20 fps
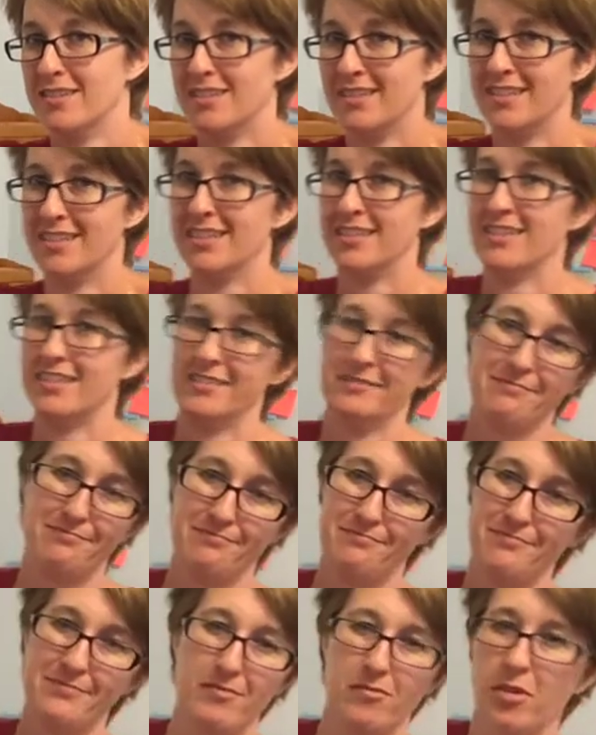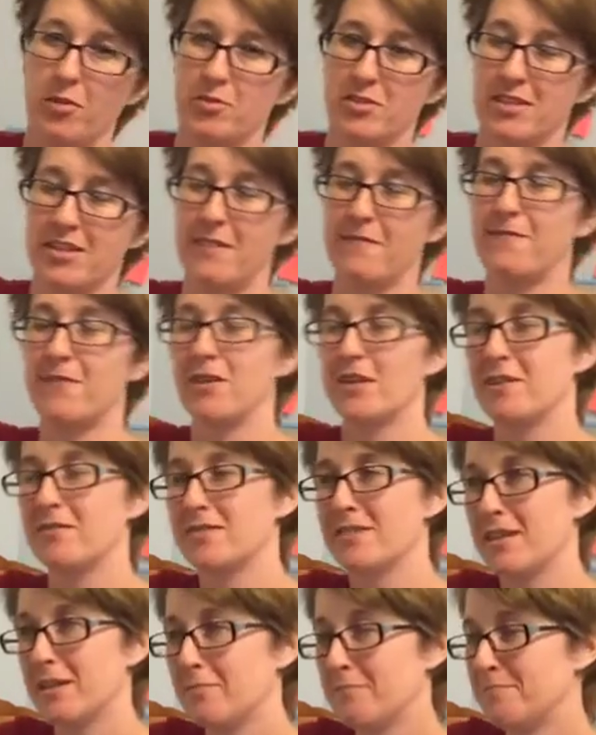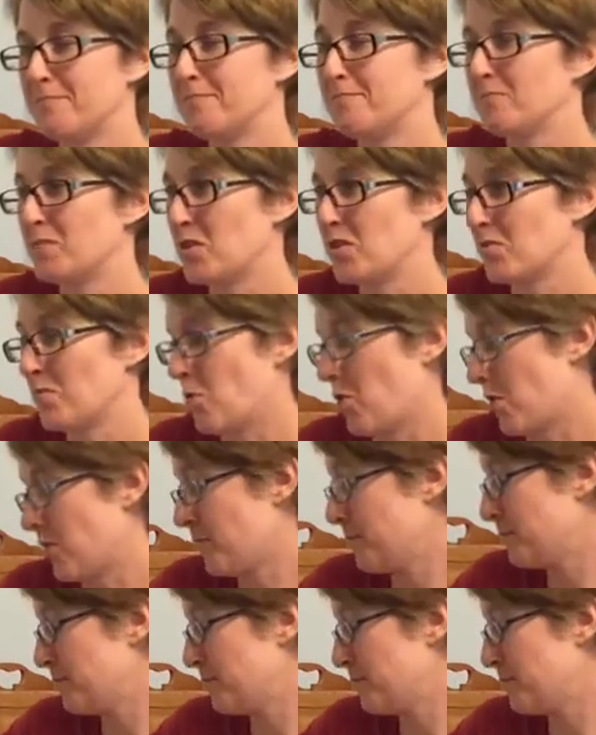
we were just having fun outside. some water.